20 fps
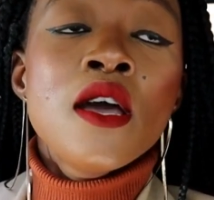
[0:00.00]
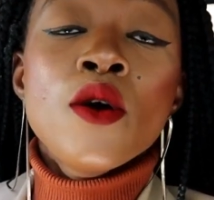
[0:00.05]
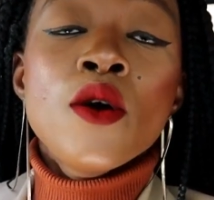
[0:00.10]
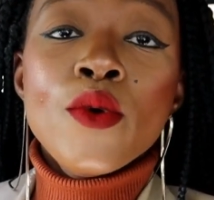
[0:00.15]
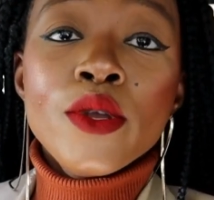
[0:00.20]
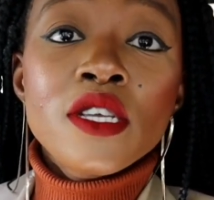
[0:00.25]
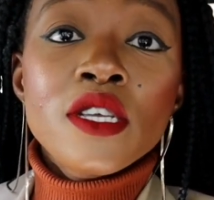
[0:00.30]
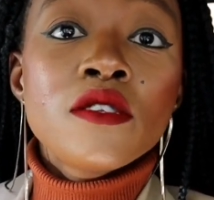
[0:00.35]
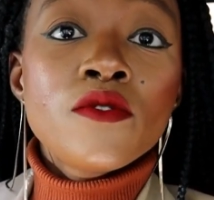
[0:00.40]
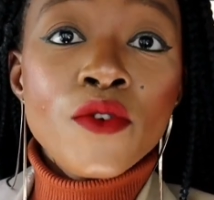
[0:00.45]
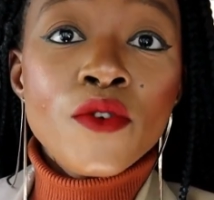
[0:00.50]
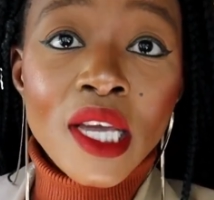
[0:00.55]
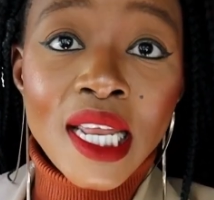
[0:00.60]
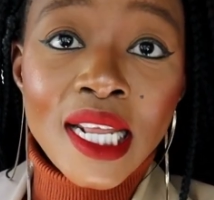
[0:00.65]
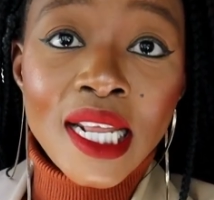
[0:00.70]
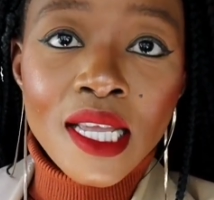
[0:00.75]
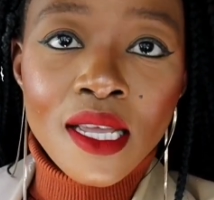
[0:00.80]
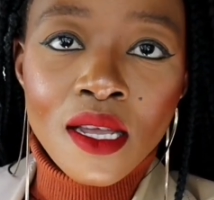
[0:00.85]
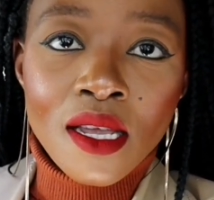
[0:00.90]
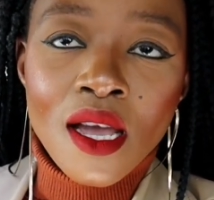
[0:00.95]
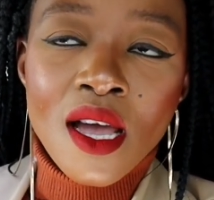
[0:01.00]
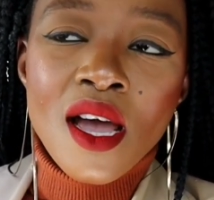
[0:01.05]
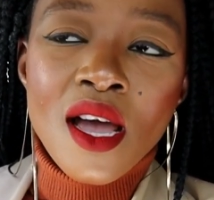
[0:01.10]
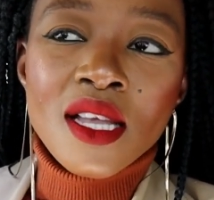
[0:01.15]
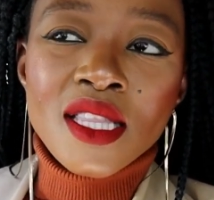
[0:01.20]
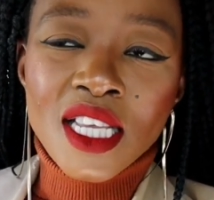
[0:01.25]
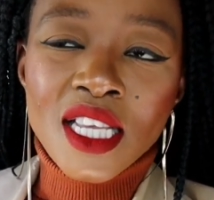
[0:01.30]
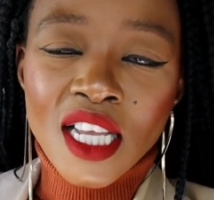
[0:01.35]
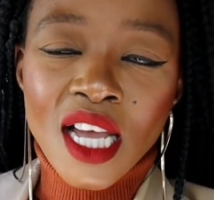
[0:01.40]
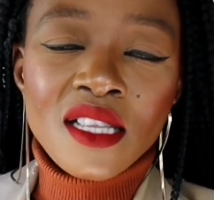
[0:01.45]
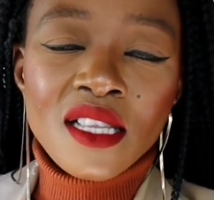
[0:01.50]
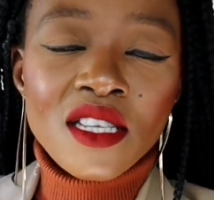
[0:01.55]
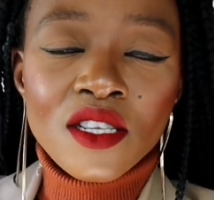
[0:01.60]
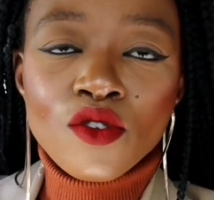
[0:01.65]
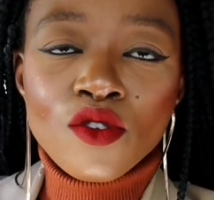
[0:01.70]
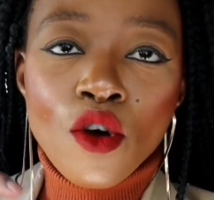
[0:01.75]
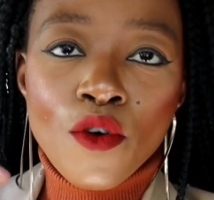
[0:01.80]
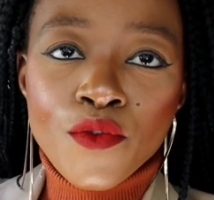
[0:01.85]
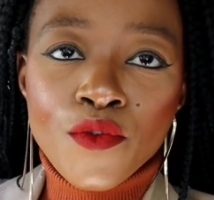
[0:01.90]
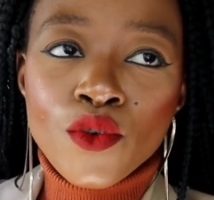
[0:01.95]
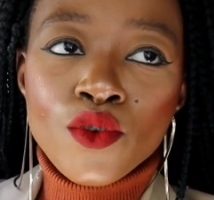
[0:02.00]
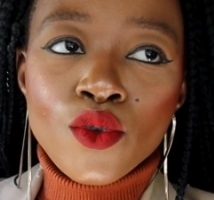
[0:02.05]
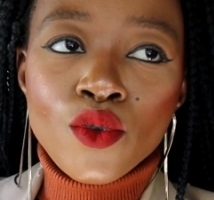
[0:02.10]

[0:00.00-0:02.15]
which is the chances of you